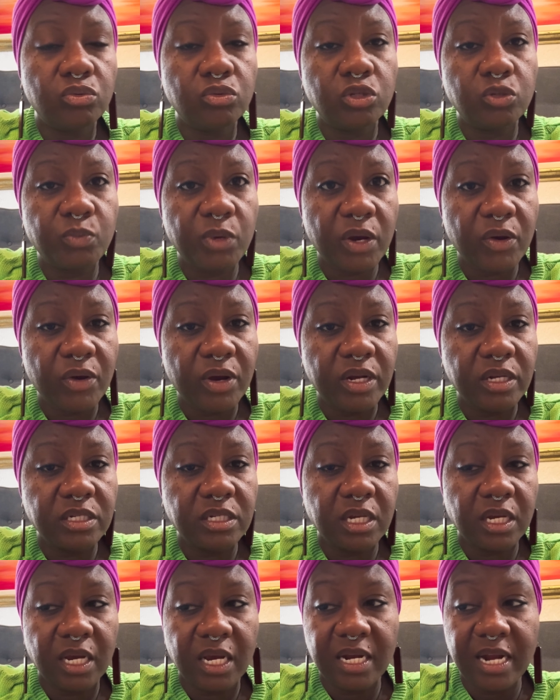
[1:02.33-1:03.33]
spirit,
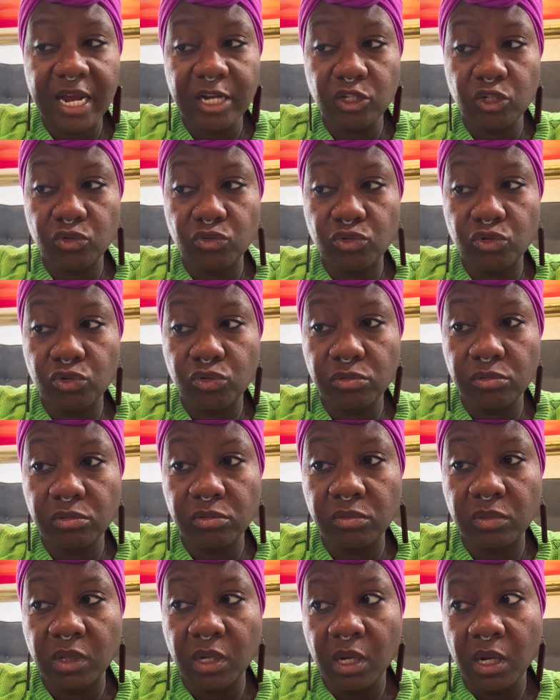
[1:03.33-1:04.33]
to connect you
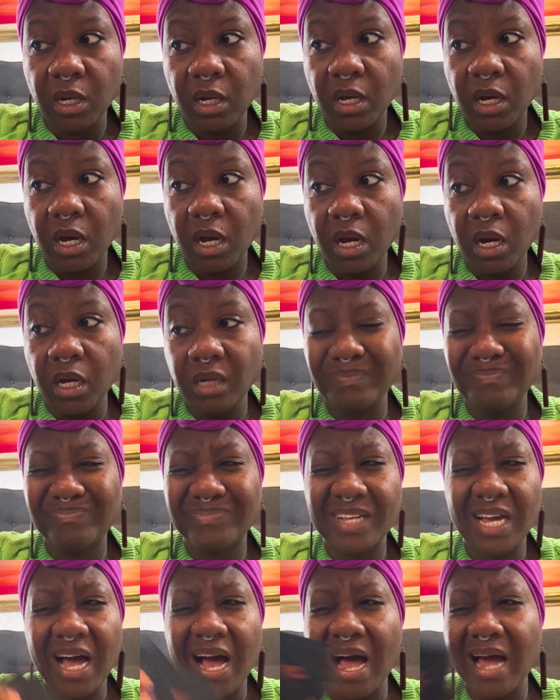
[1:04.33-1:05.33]
to
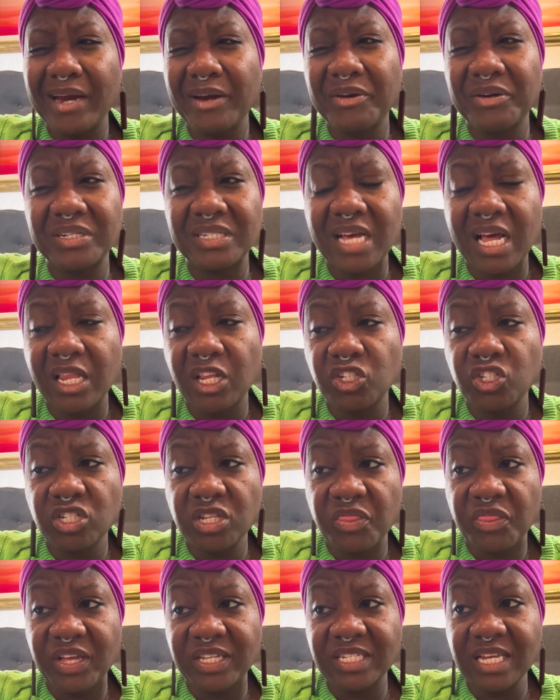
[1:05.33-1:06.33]
a higher intelligence
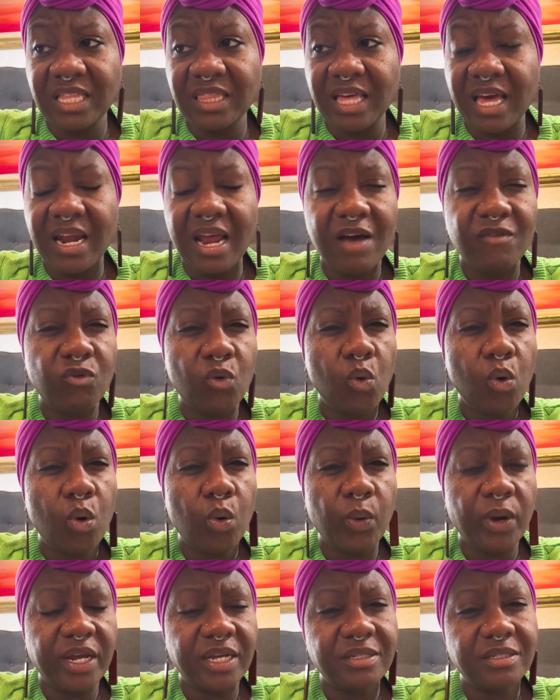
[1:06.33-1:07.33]
and things like that have
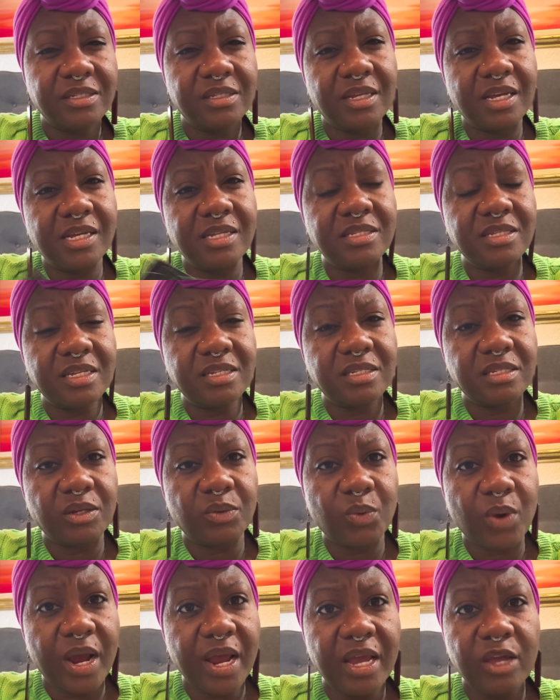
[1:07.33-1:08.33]
always existed,
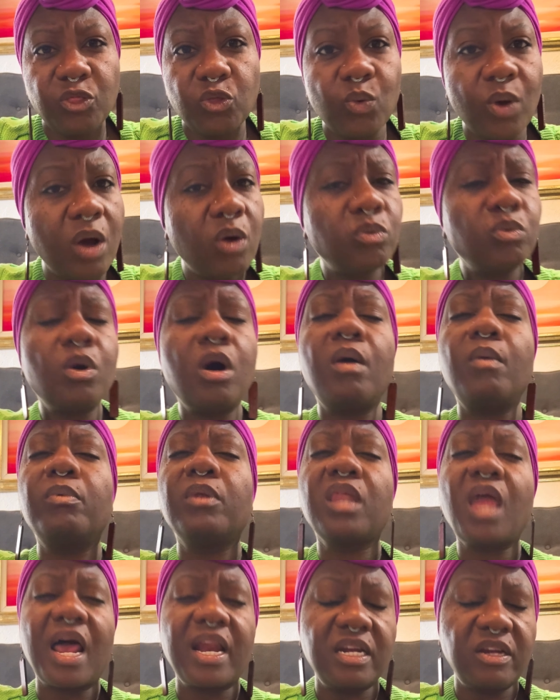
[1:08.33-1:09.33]
right? Throughout a
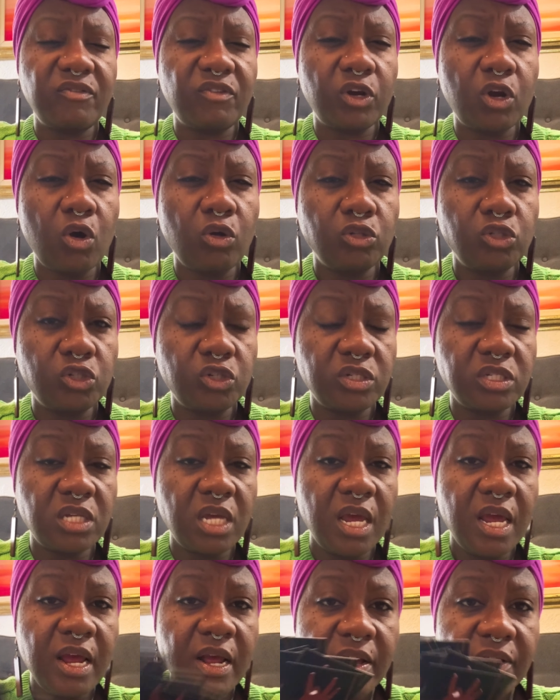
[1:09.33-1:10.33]
lot of different cultures.
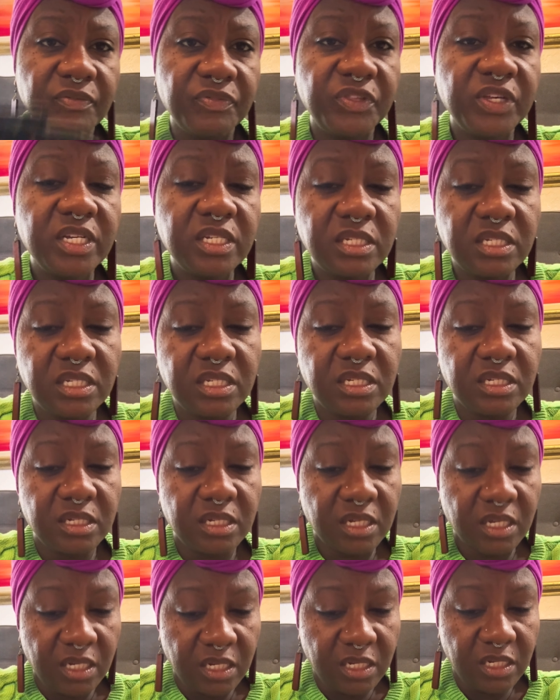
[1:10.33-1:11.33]
This
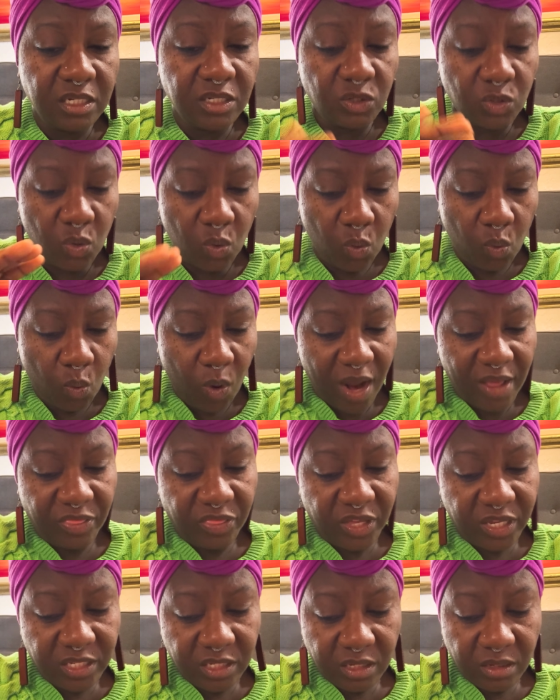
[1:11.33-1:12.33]
is why
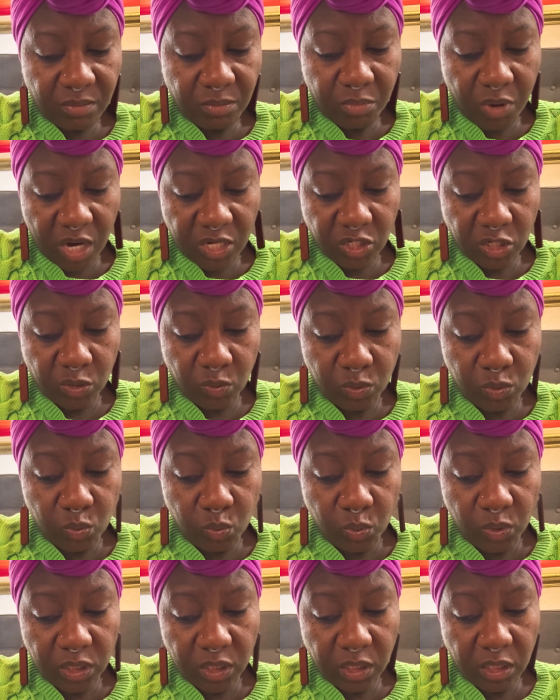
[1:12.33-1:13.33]
this project was
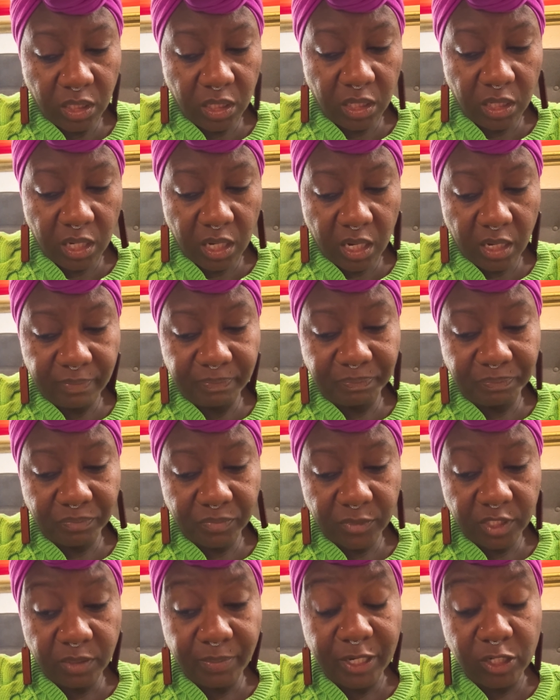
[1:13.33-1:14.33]
really
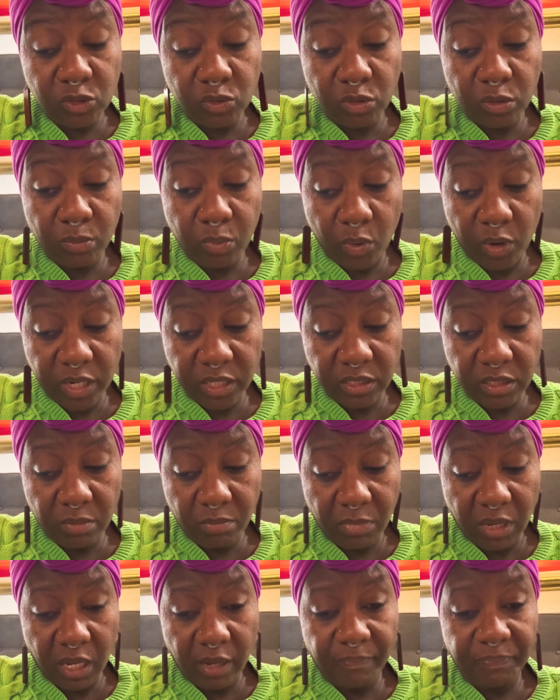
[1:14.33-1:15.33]
special and important to
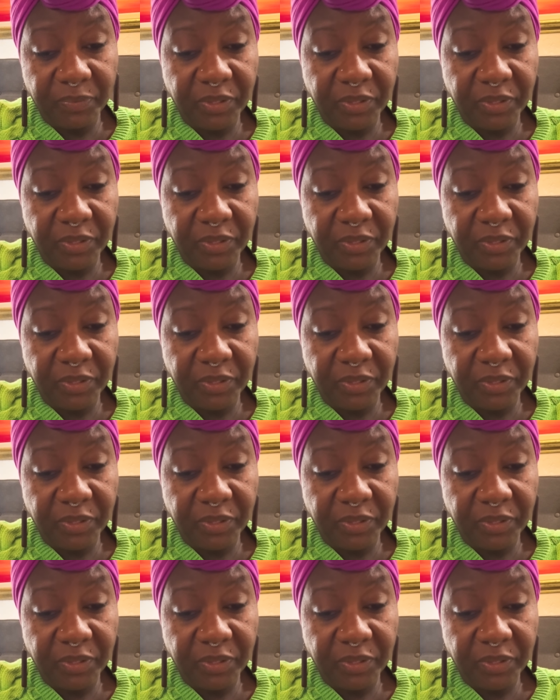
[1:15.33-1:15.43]
me.